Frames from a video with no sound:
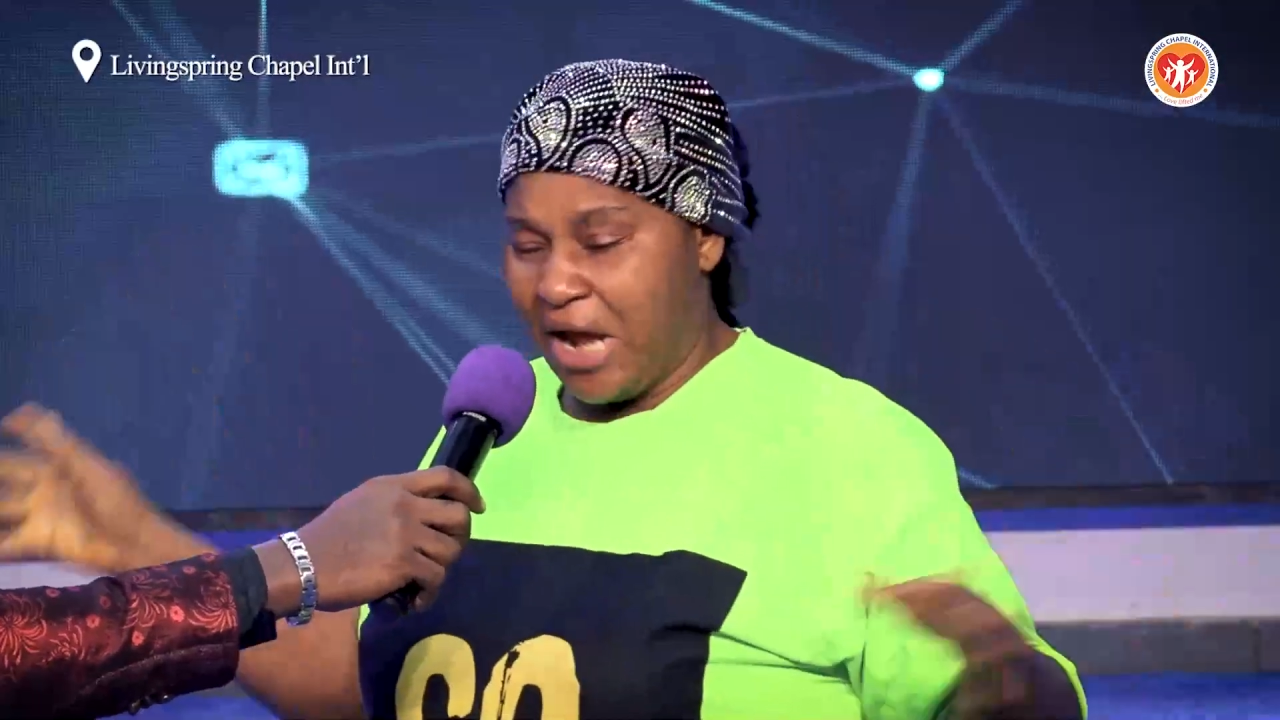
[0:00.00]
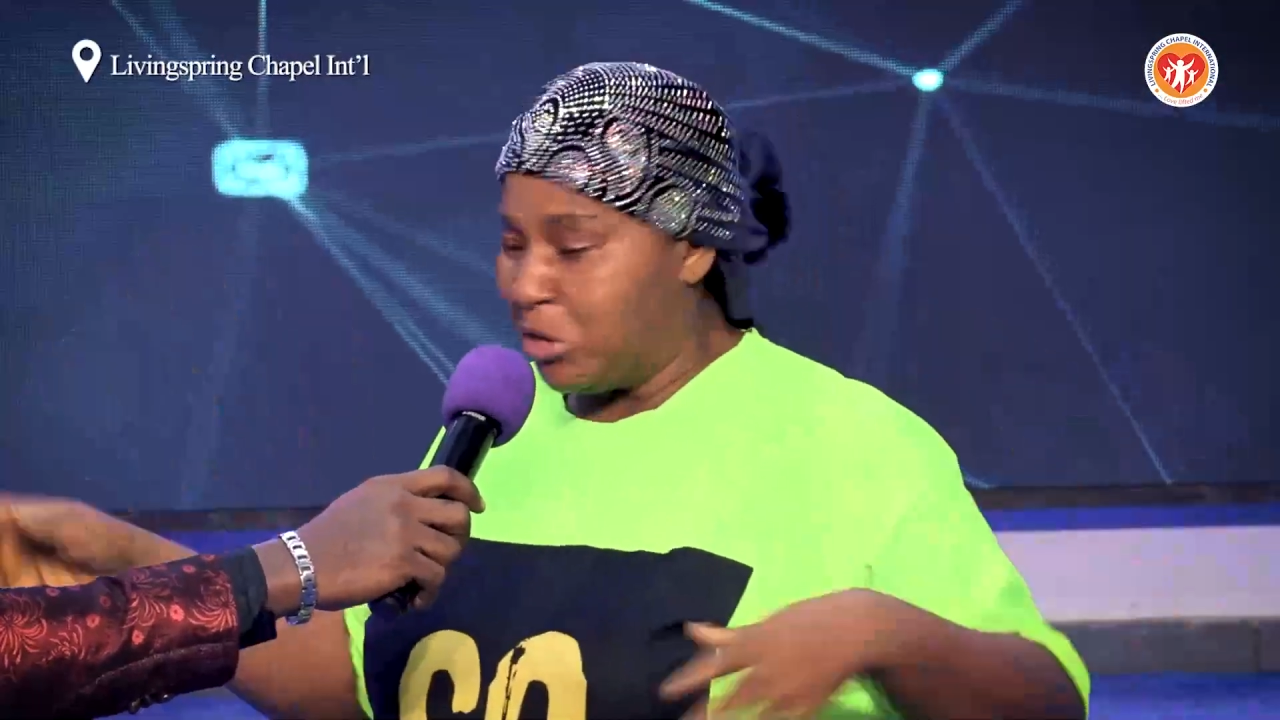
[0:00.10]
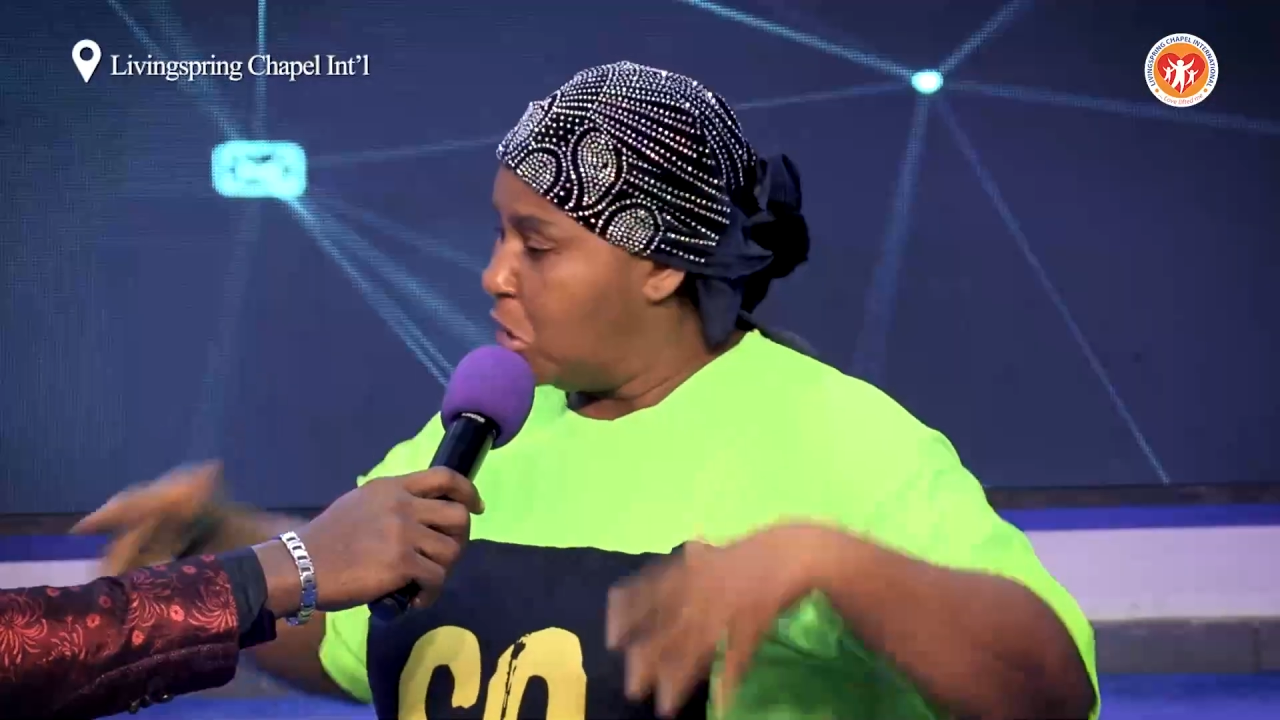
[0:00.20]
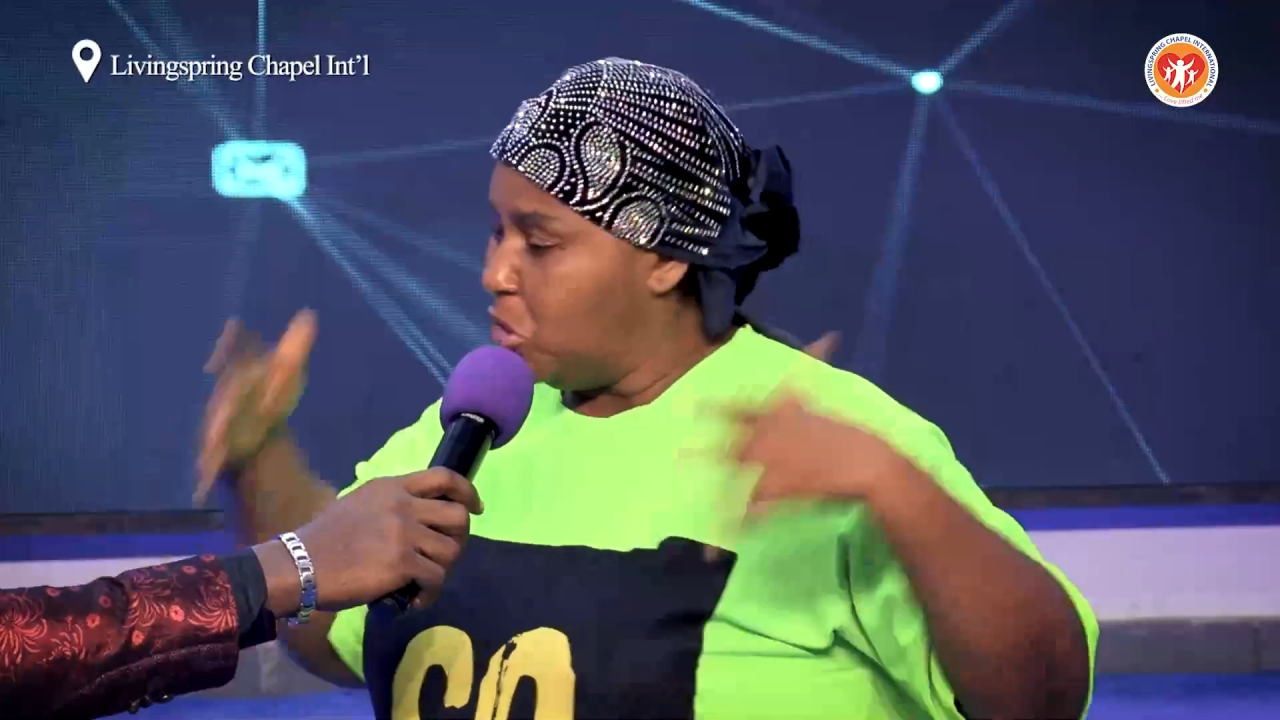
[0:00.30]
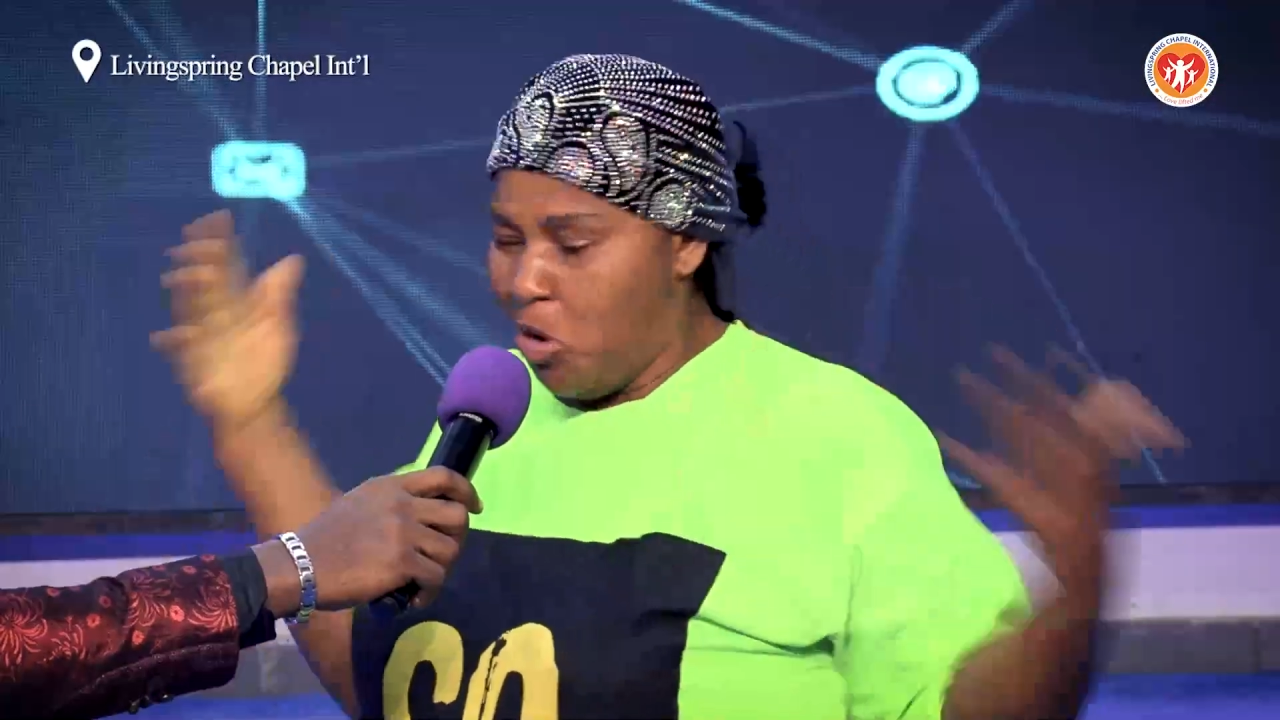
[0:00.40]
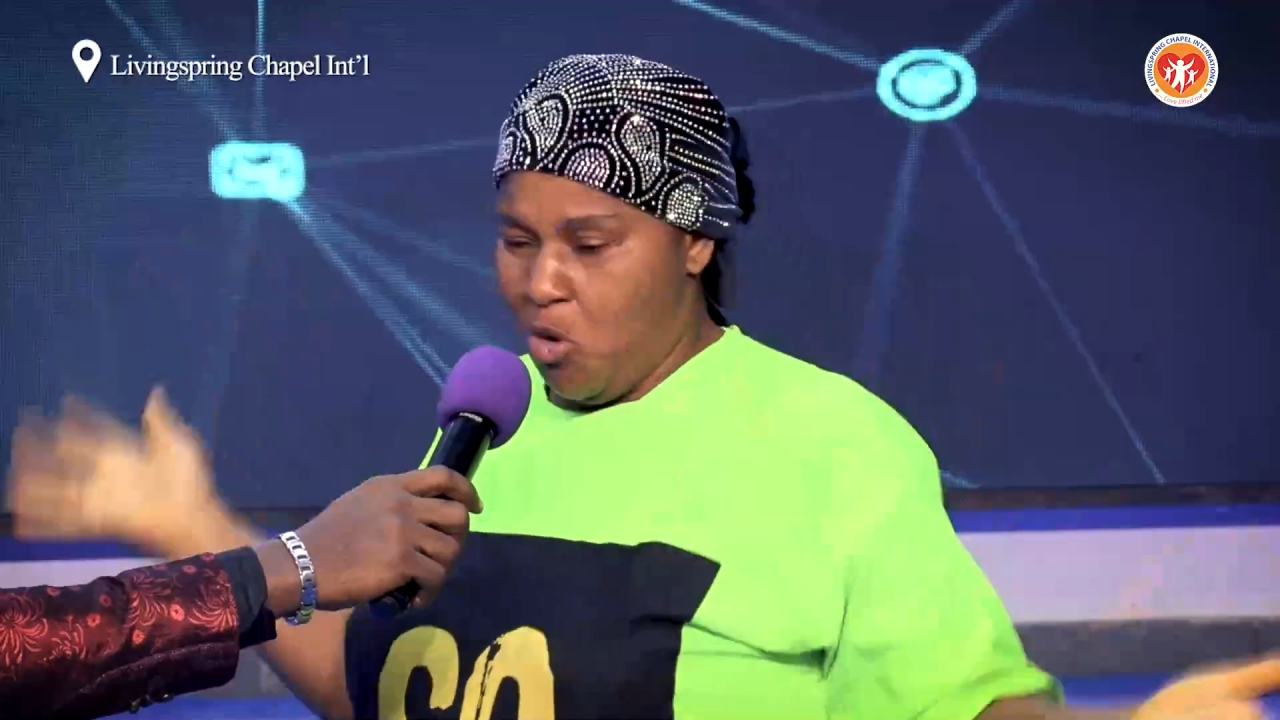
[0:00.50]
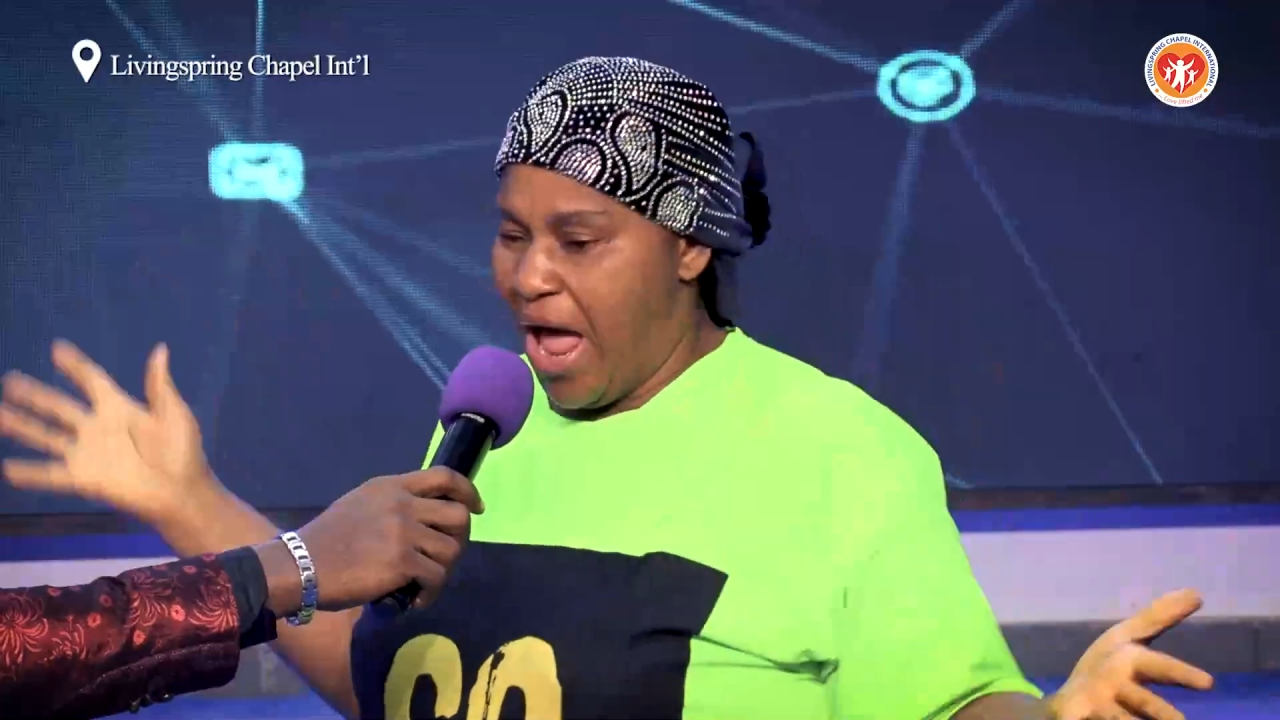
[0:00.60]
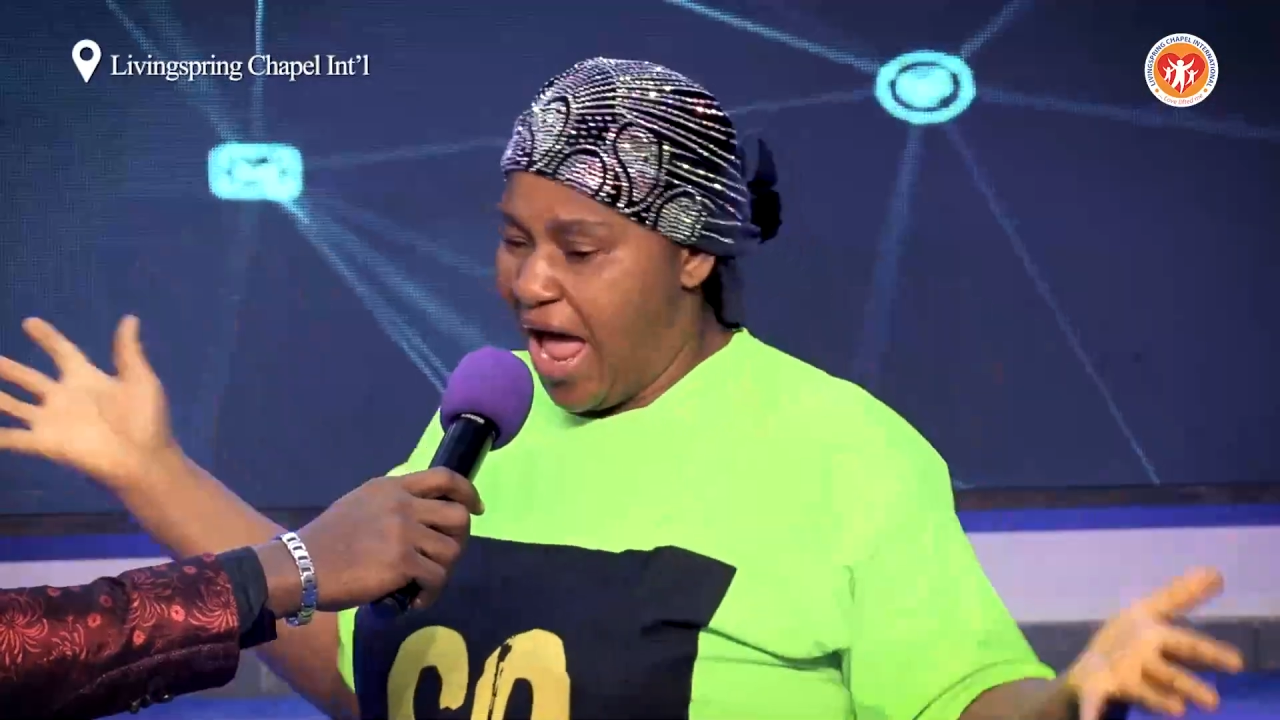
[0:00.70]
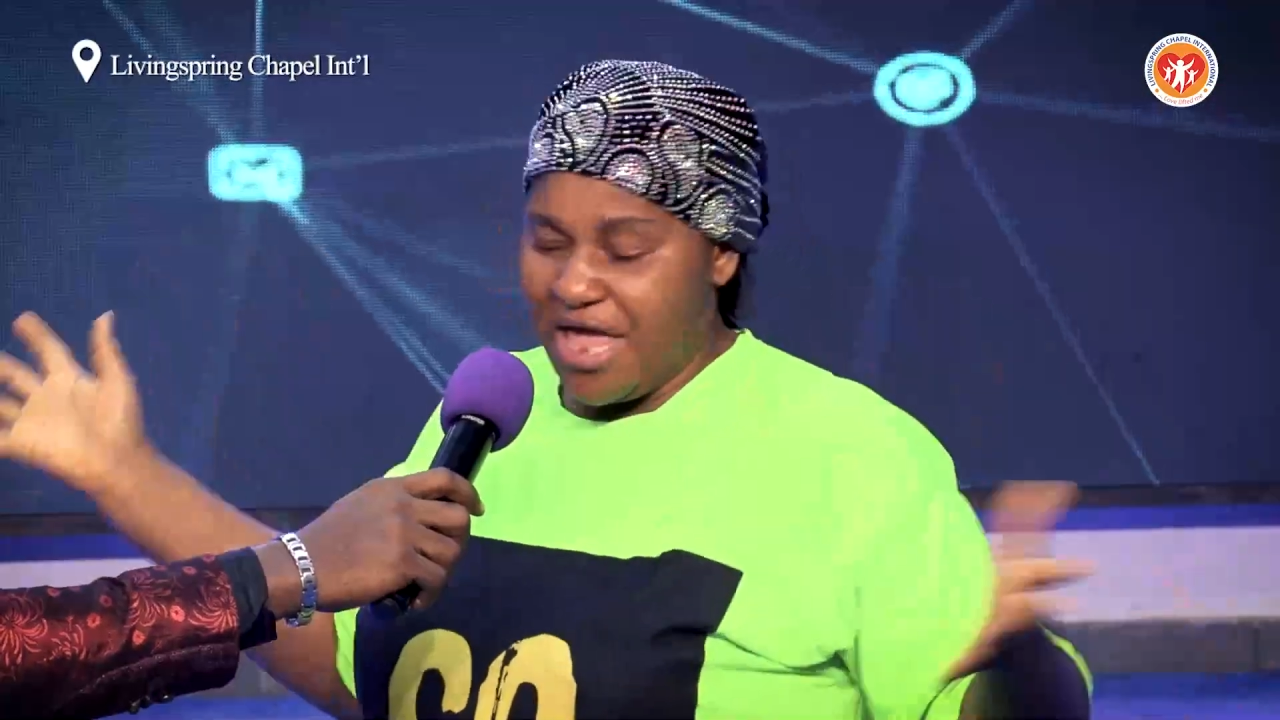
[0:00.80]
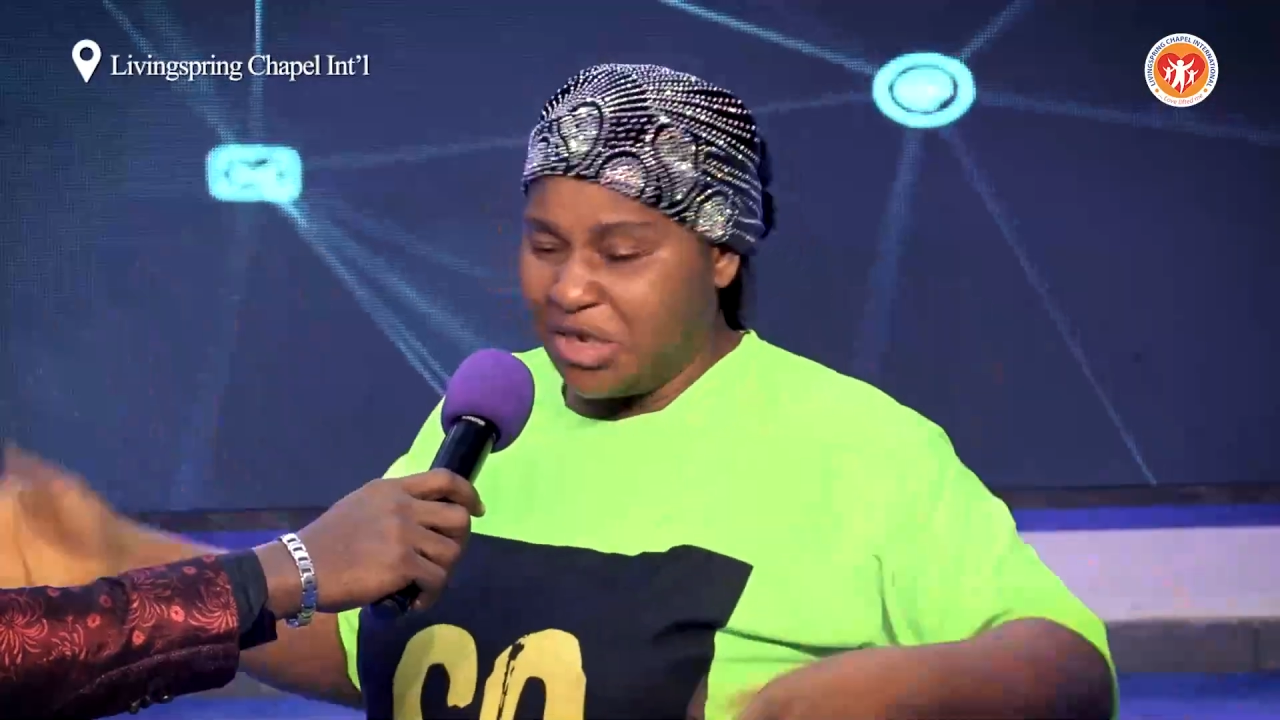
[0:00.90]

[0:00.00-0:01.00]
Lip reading: I don't know how,